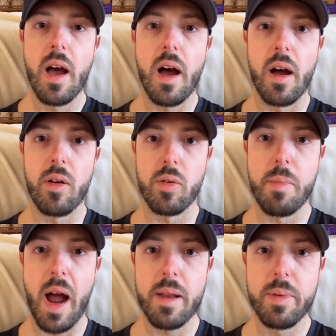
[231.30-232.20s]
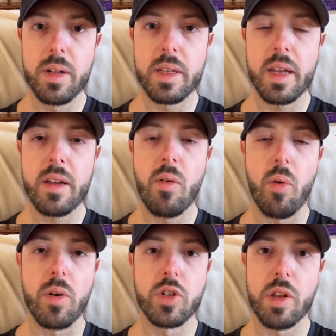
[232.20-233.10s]
or bodybuilding,
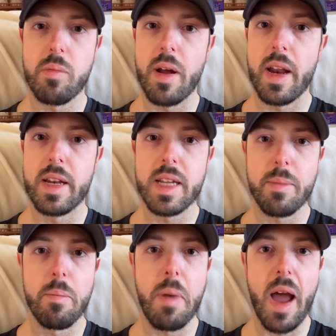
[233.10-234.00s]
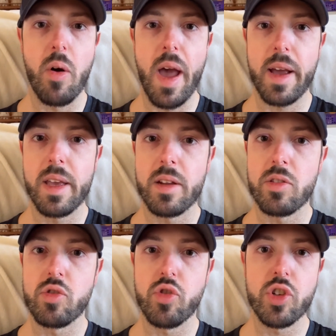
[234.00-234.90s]
or just want any type of biohacking
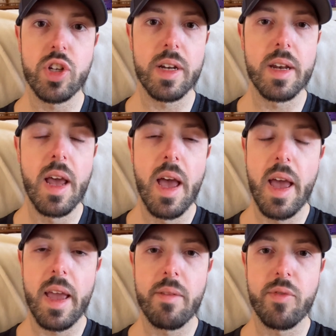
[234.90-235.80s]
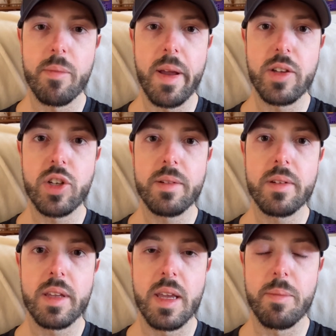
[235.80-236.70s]
nutrition information.
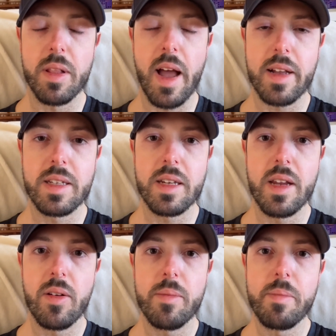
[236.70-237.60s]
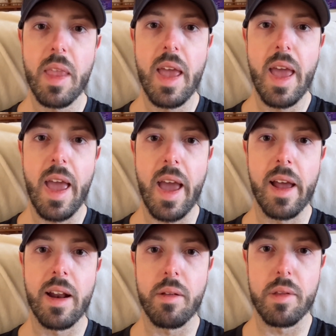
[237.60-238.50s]
Keep it locked in here,
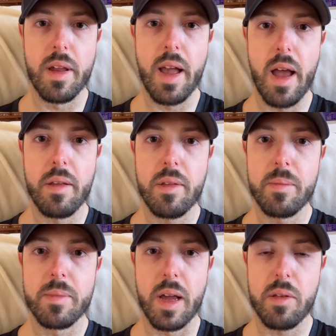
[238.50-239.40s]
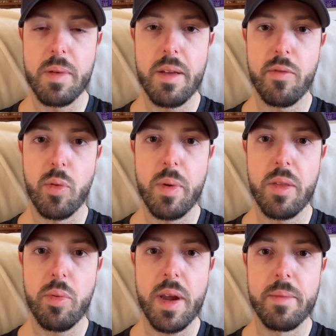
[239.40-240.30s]
and I'll see you guys next week for week
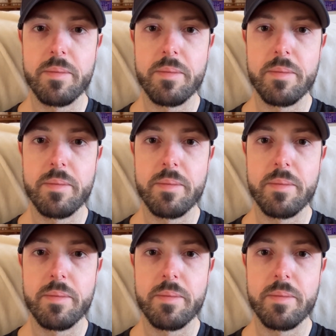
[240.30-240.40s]
3.